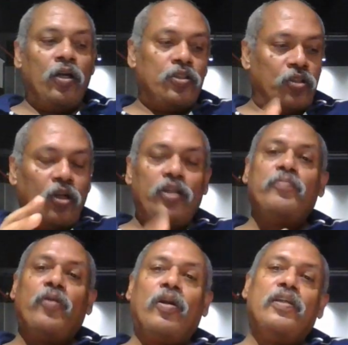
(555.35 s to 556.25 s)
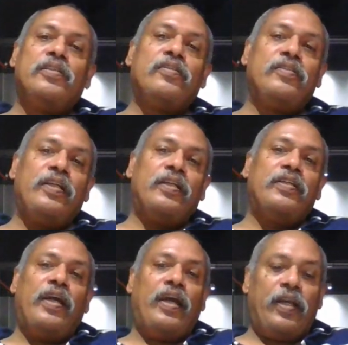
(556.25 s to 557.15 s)
Solid modelers, on the
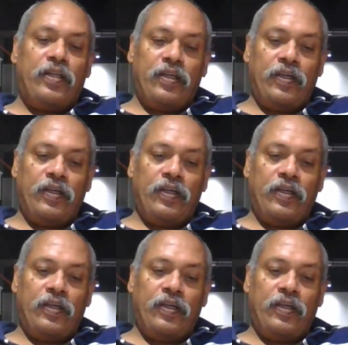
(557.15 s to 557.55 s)
other hand,